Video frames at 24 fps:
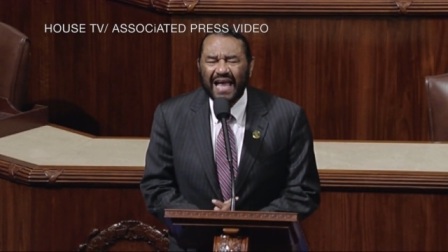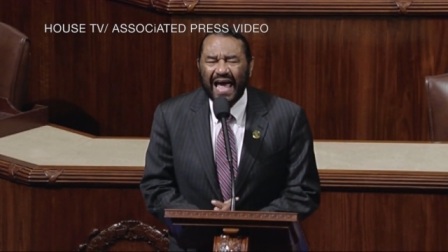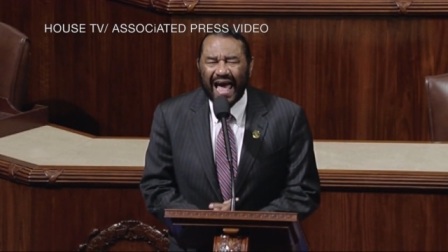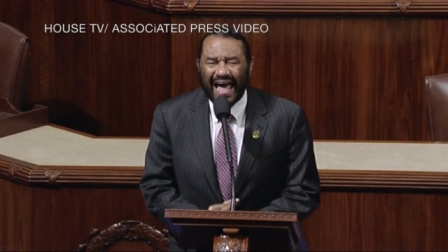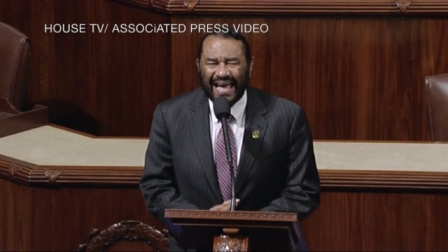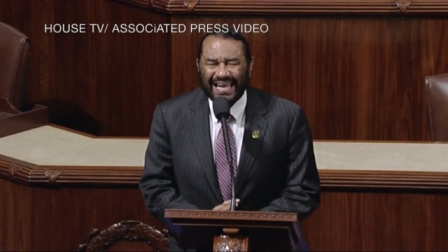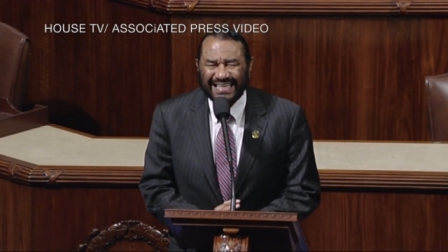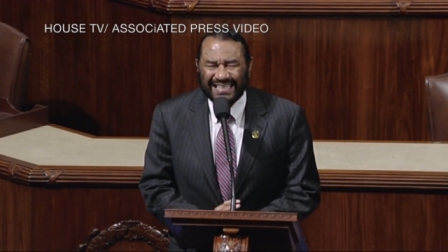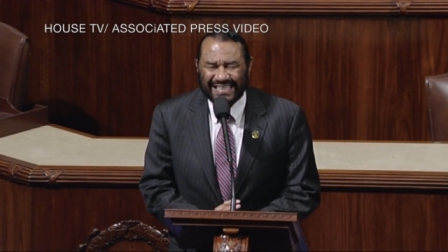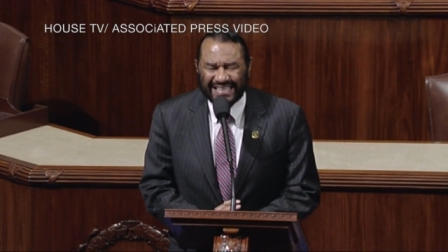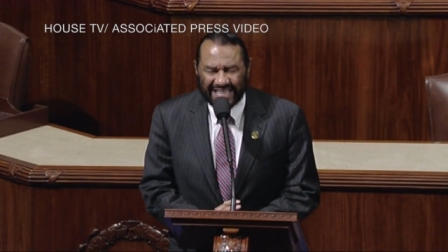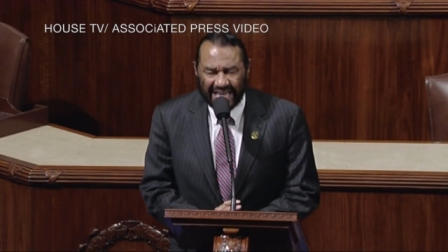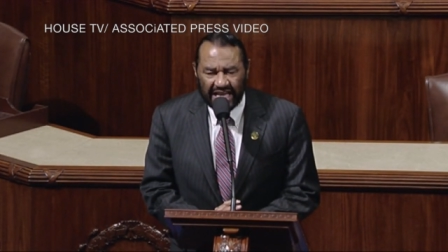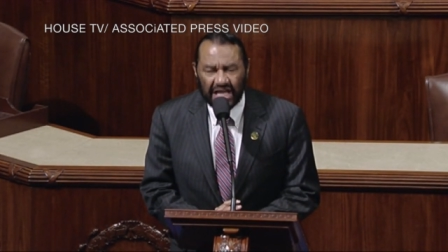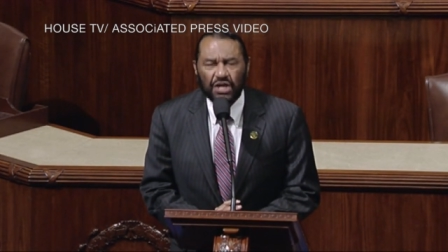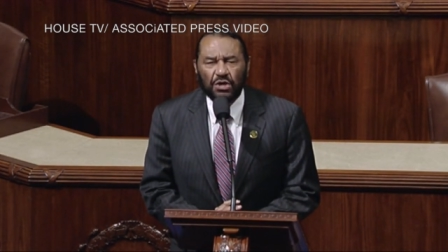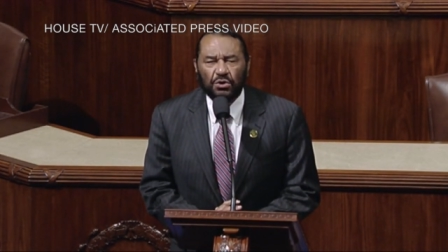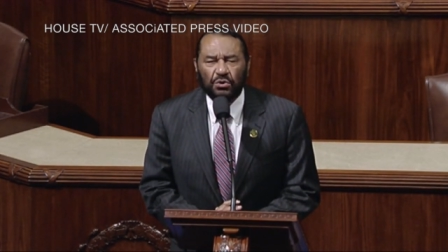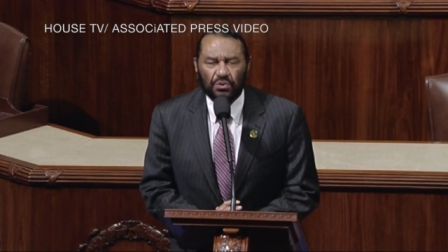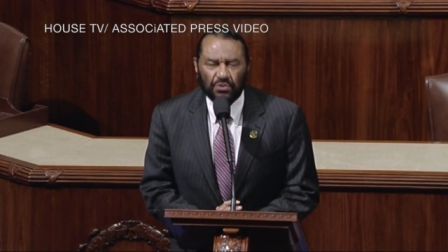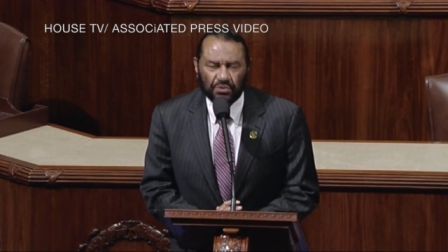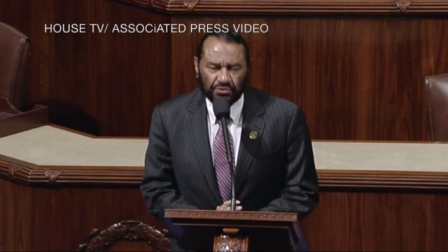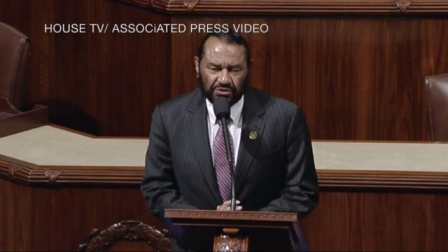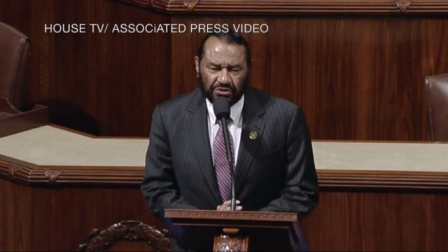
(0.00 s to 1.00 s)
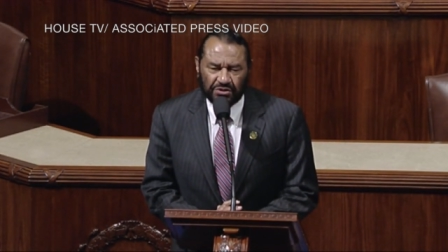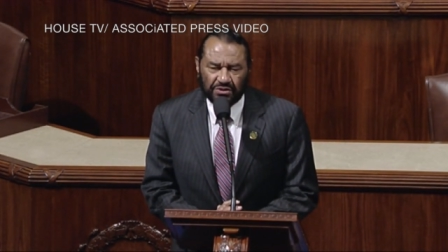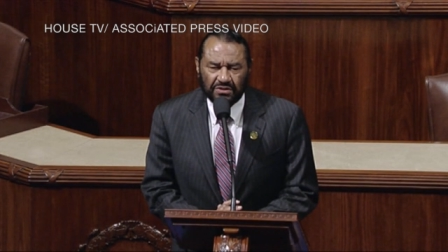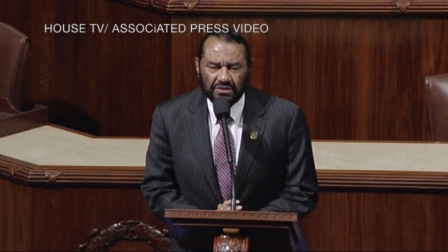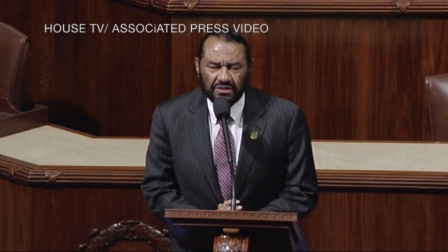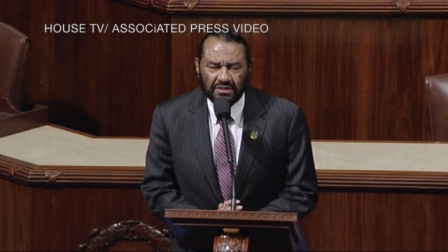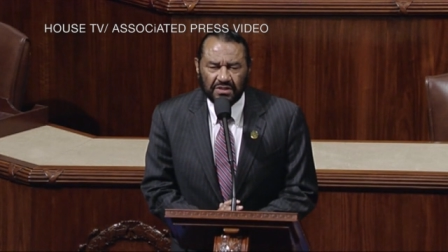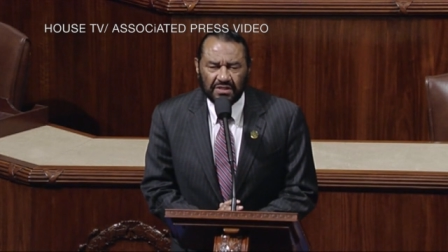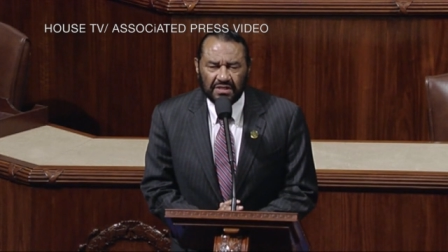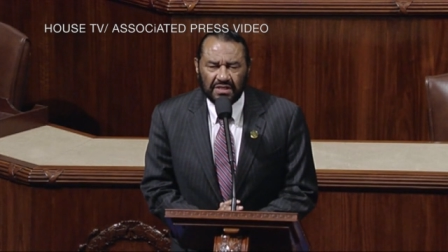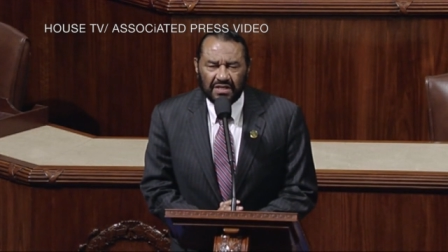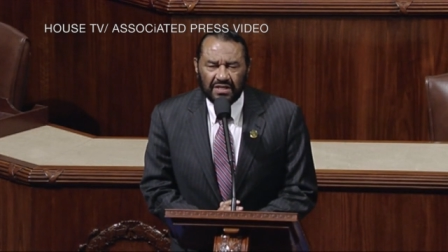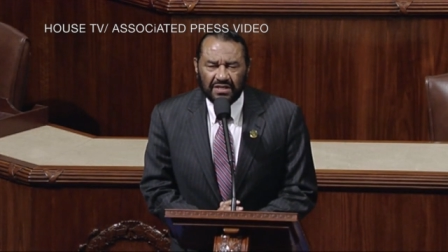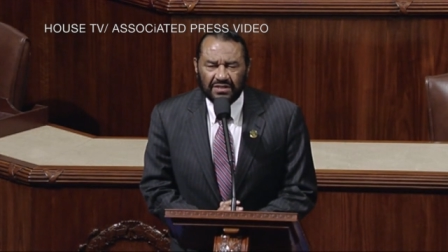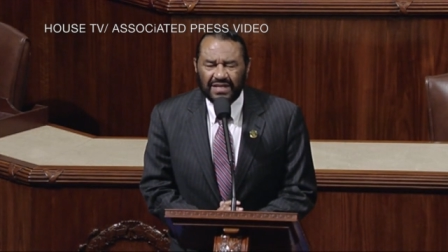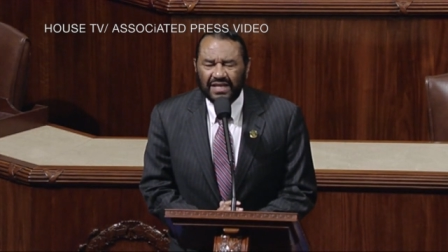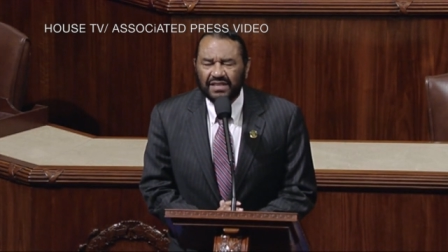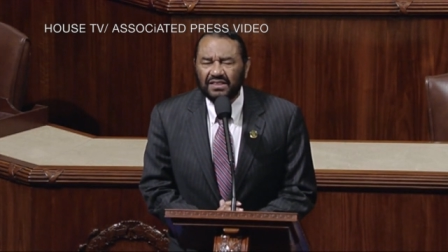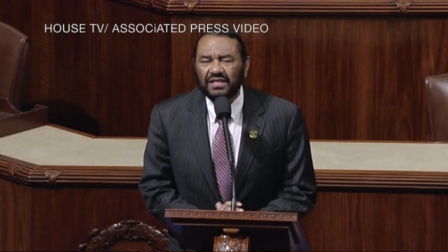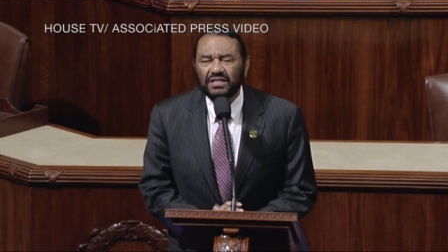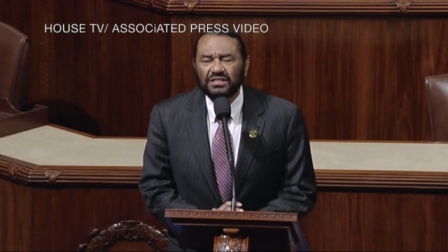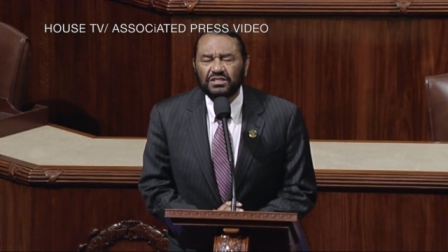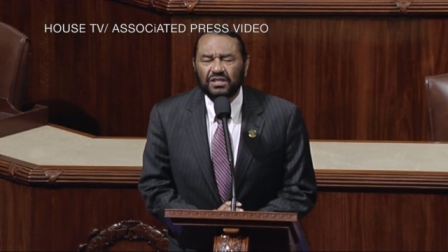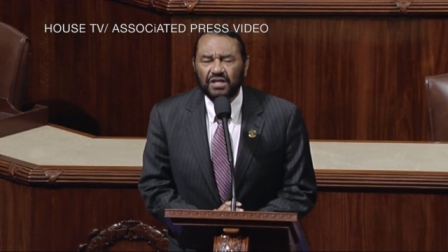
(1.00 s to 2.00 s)
ideals
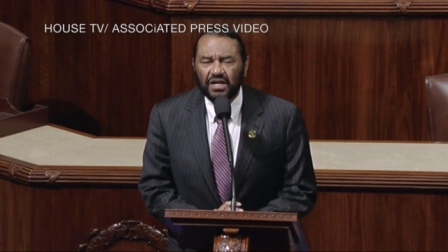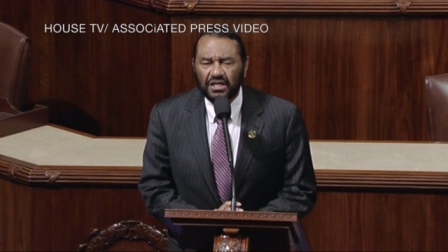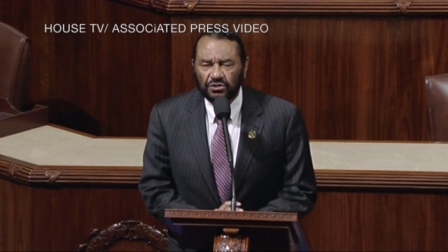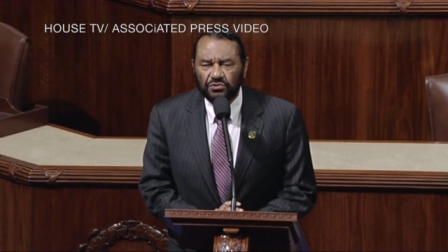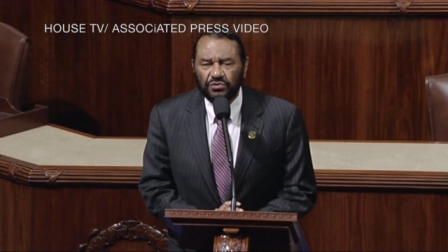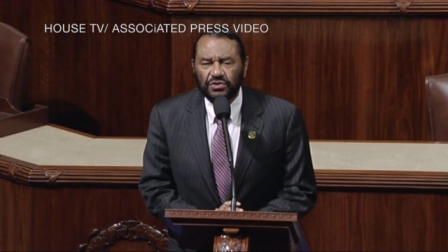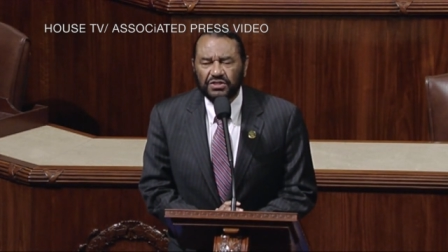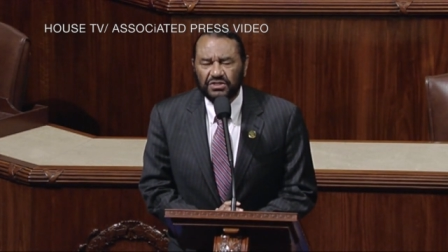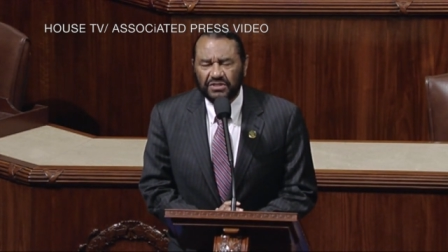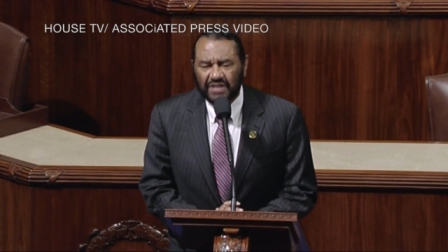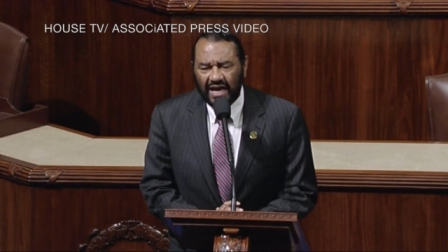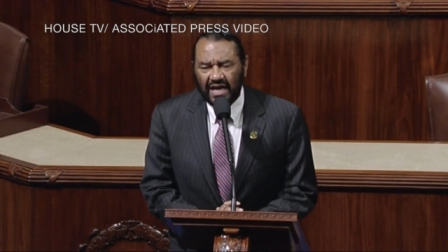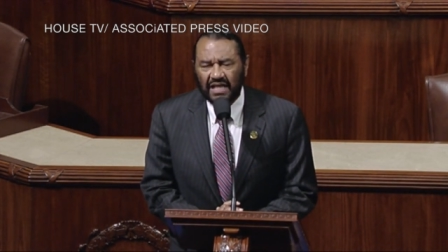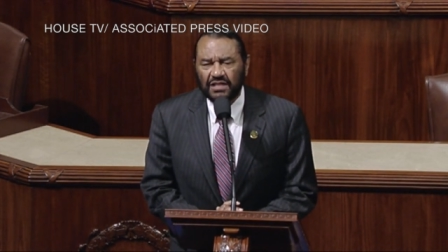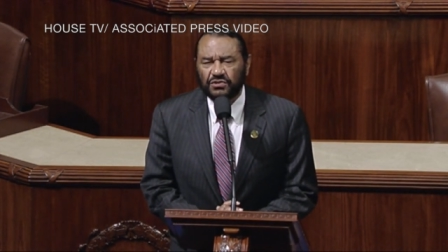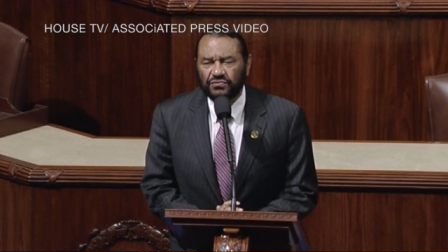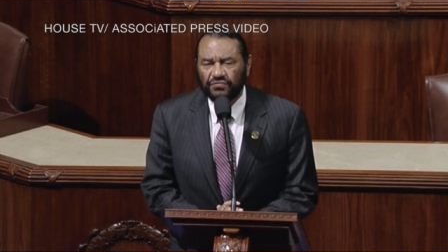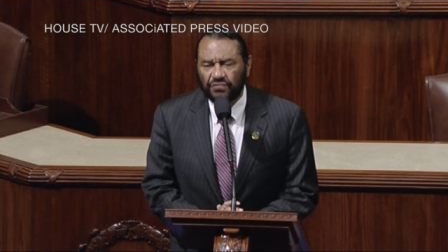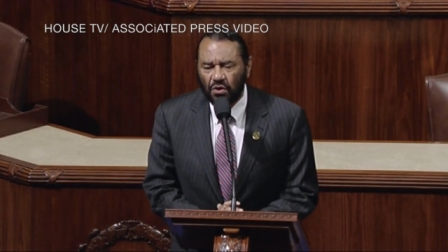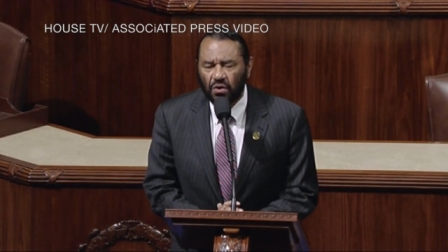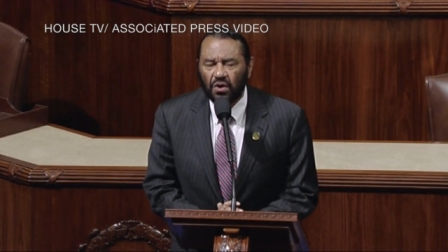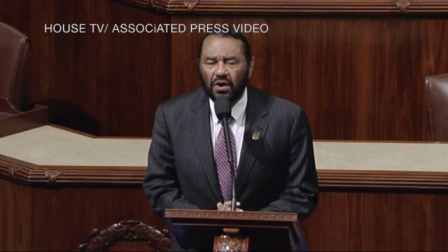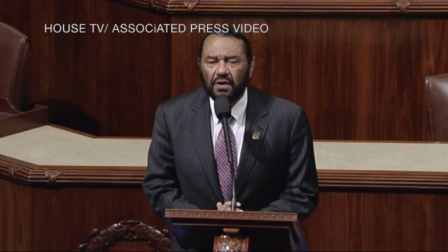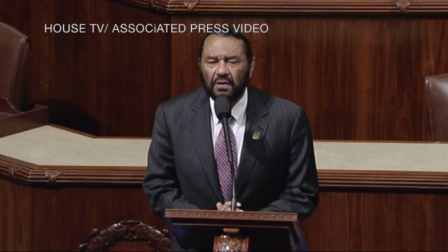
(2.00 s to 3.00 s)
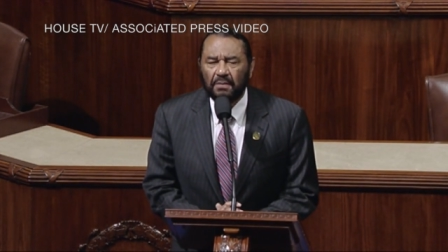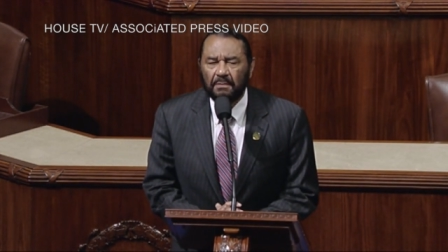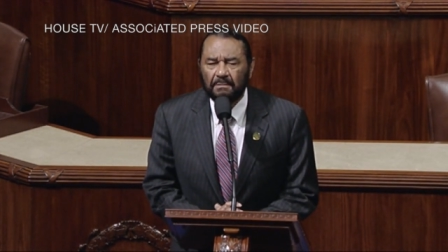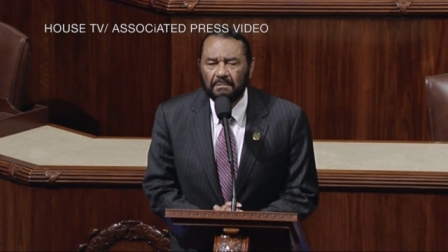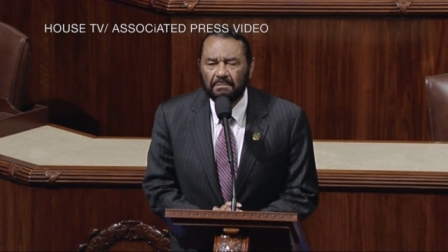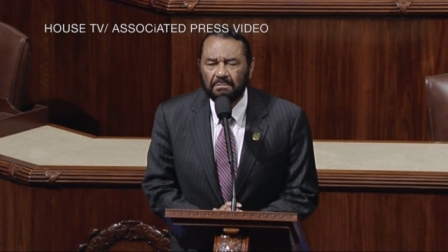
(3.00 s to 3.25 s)
that this country stands for: